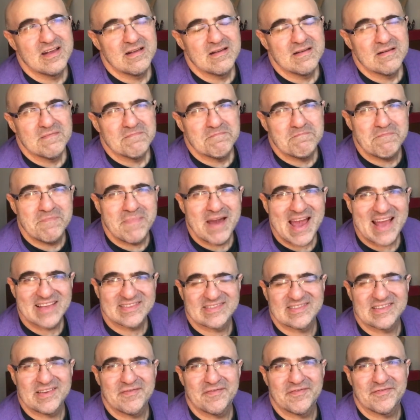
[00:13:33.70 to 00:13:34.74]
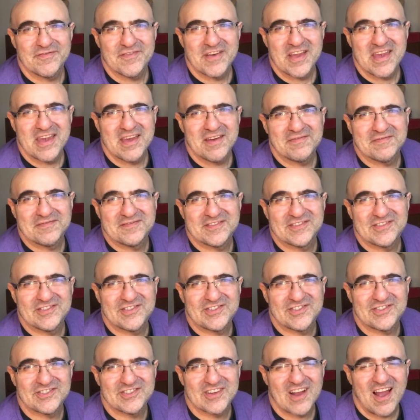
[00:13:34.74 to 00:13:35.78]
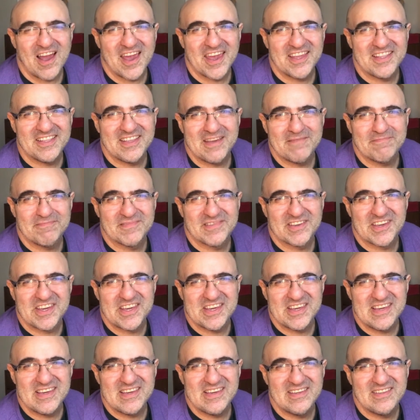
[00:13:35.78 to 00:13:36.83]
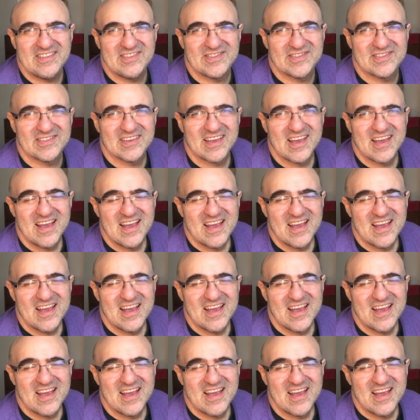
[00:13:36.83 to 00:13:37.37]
massive riffs, shiny keys,